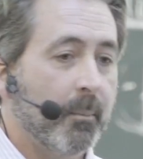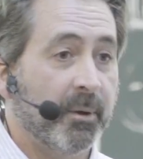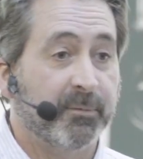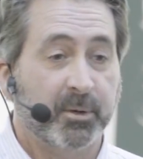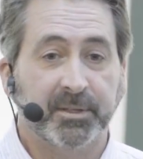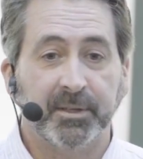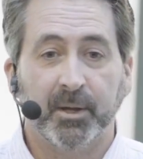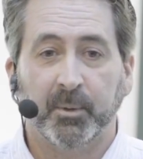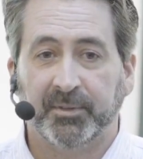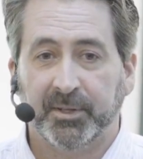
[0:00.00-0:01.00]
But fortunately,
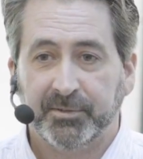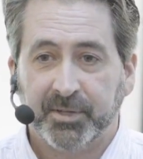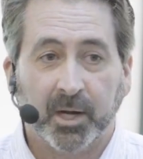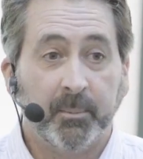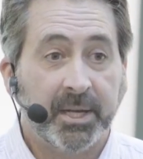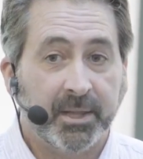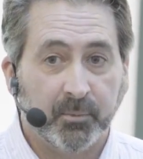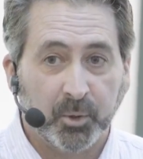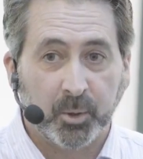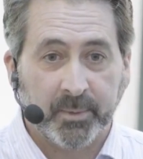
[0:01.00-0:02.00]
there was a gentleman in the
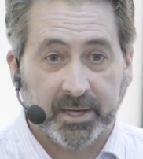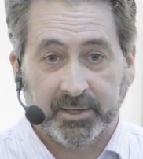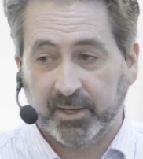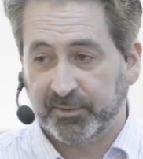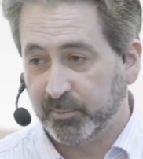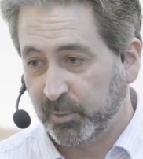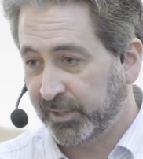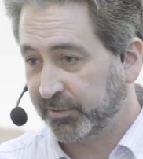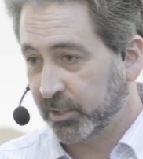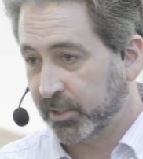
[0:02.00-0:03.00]
room that had done some
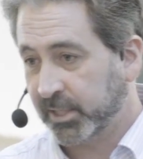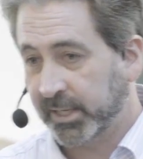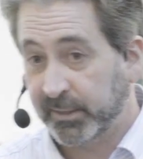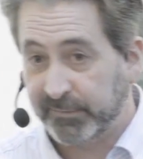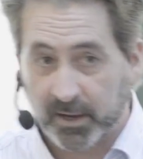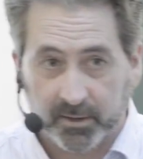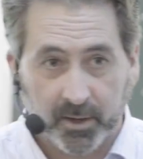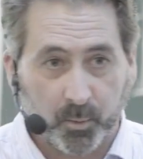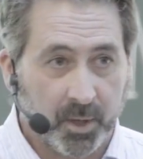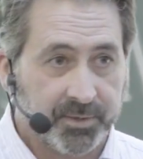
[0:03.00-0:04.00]
research, and he found
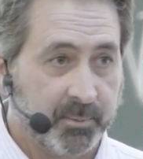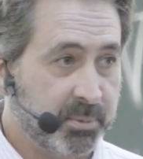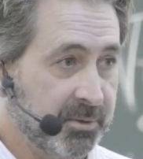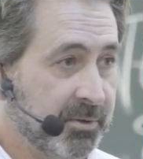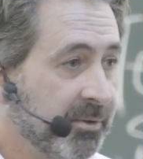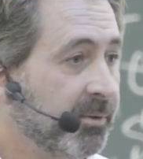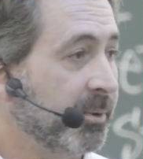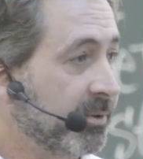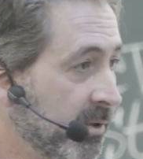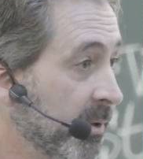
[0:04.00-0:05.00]
that what the polluters
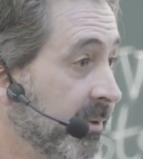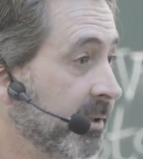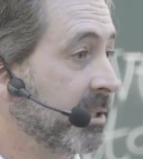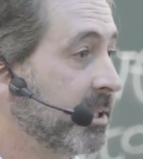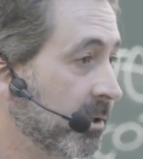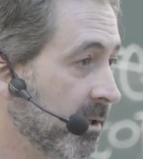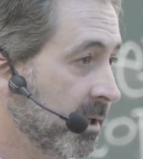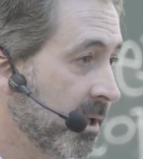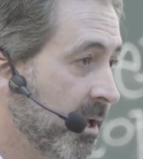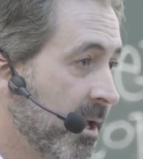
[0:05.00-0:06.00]
was doing was illegal.
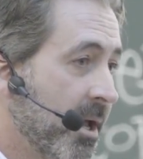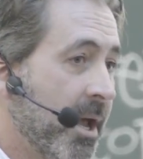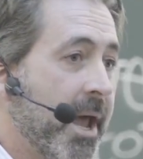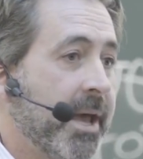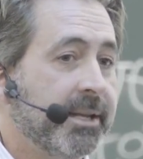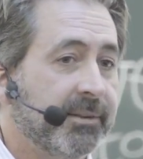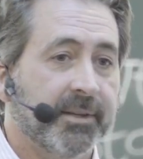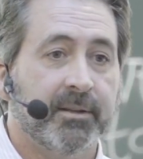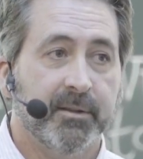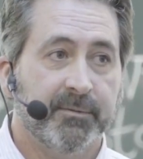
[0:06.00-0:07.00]
And he
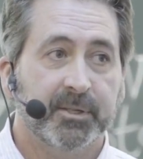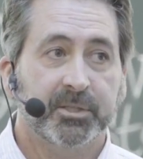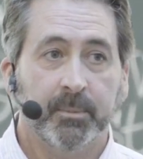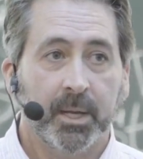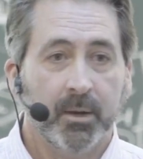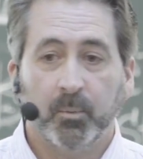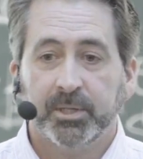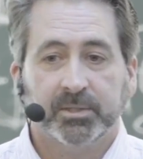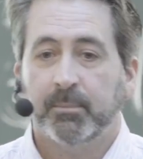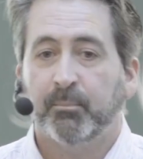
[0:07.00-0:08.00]
said to the fishermen, we
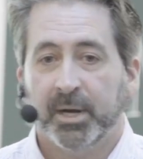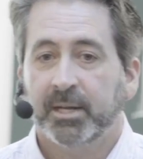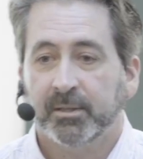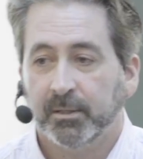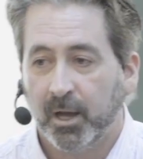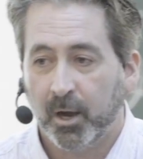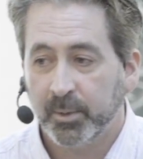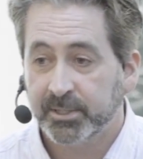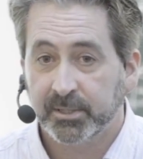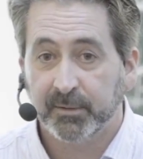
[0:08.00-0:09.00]
shouldn't break the law,
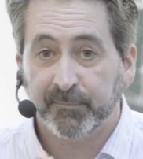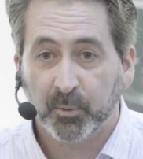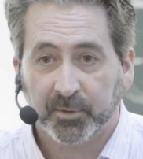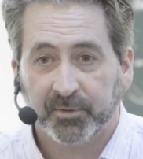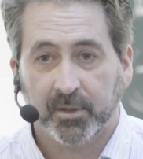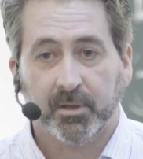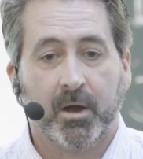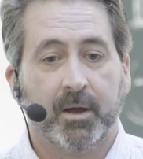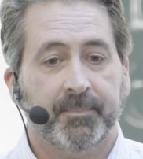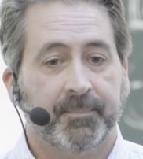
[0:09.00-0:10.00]
we should enforce the
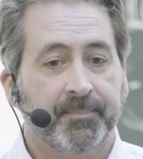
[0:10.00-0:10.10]
law.